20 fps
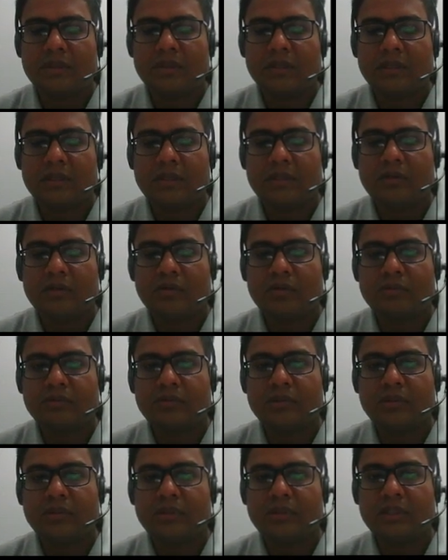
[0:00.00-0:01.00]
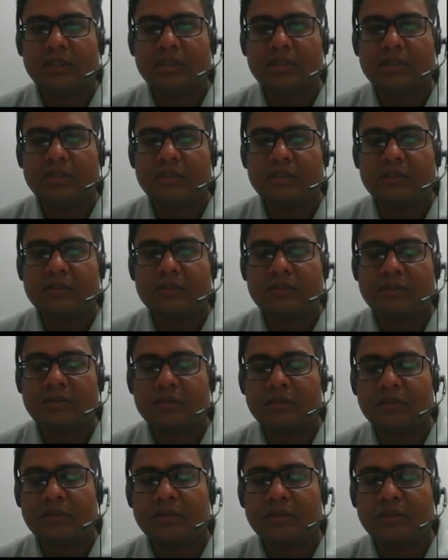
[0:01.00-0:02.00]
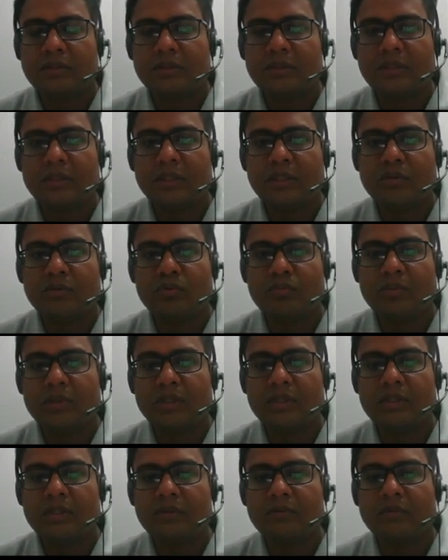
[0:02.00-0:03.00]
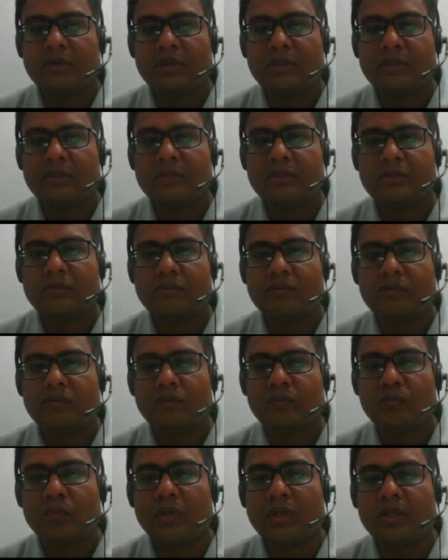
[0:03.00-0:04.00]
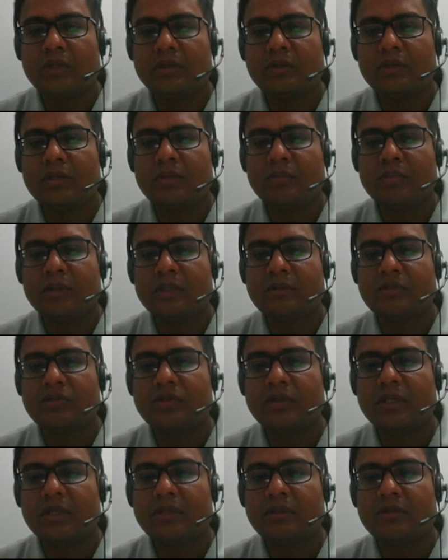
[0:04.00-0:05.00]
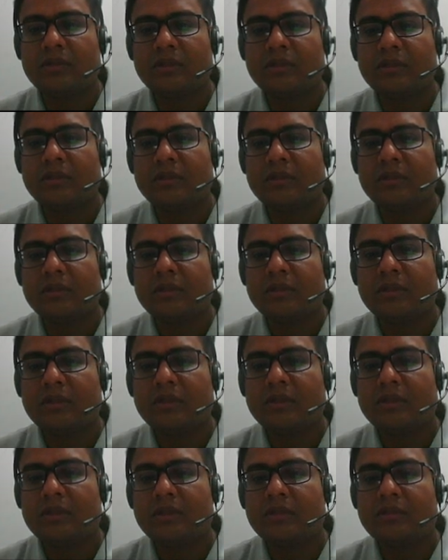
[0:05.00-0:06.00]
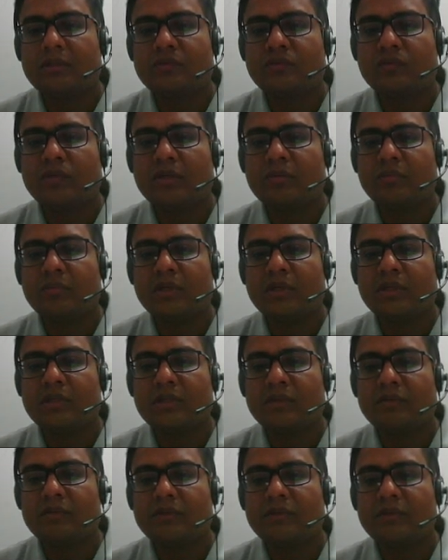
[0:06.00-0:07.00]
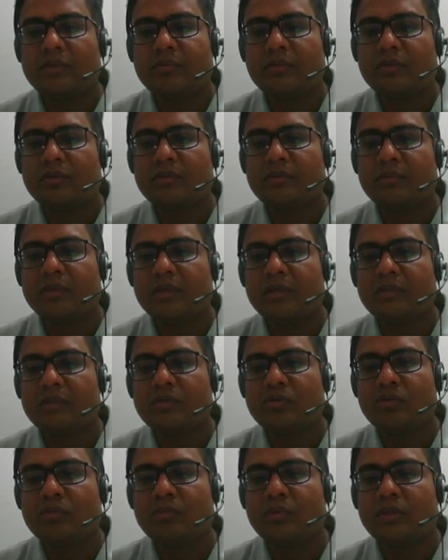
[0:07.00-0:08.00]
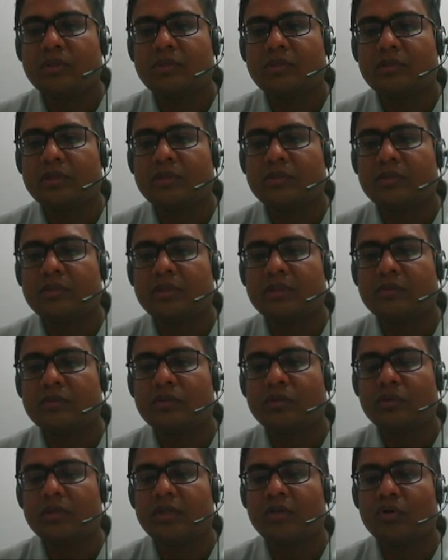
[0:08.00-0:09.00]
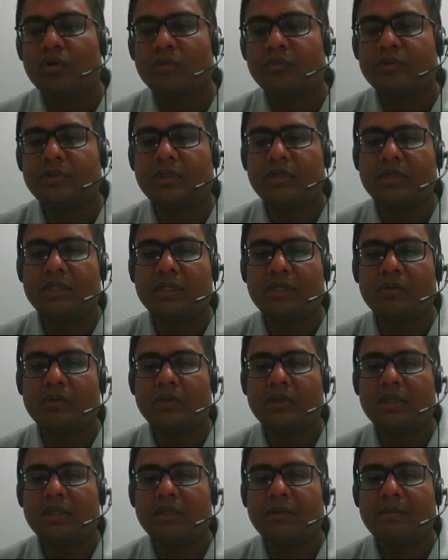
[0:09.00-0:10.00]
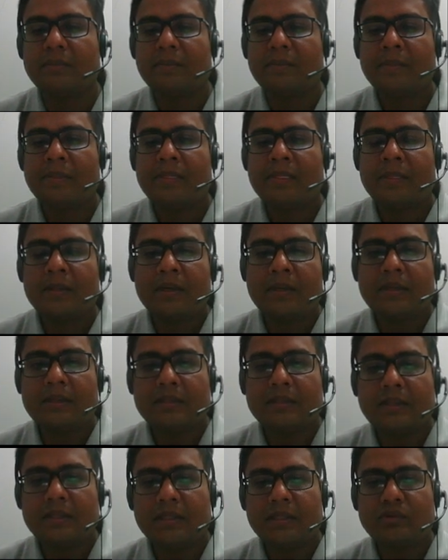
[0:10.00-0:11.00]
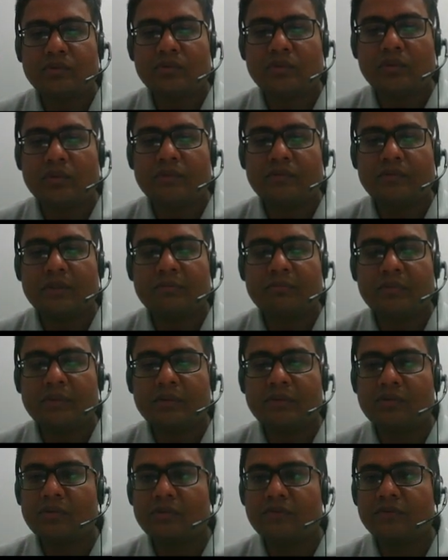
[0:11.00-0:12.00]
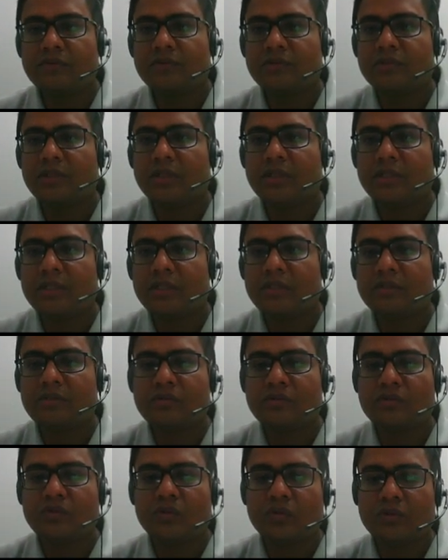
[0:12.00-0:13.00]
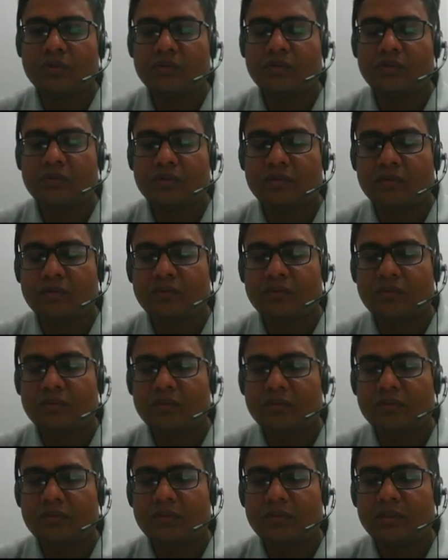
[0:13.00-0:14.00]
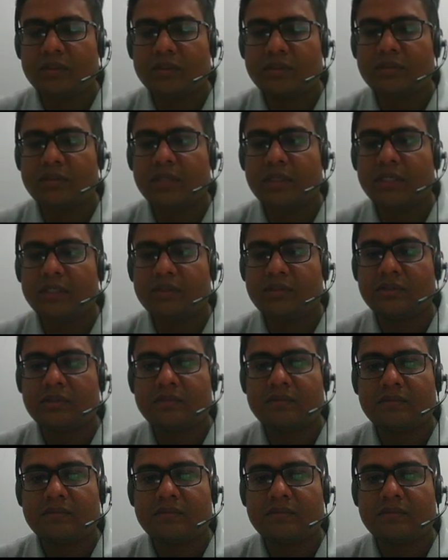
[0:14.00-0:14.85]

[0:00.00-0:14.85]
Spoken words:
And in option D, it is T2 by T1 is for 100 by 300, that is 1 by 3, which is approximately 0.33. So in option D only, the ratio of temperature of sink and source is the least.